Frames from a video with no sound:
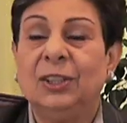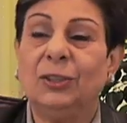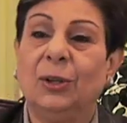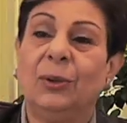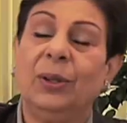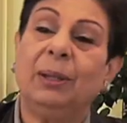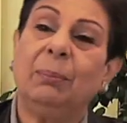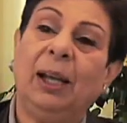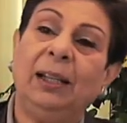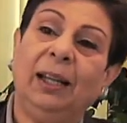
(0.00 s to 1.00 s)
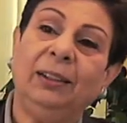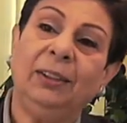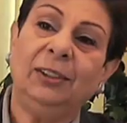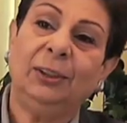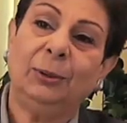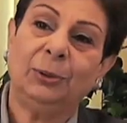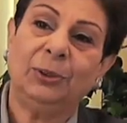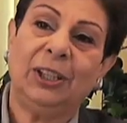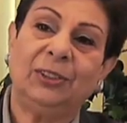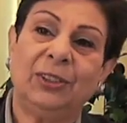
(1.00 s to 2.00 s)
So the bilateral
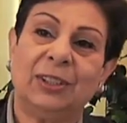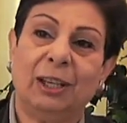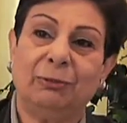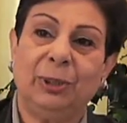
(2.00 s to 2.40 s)
negotiations have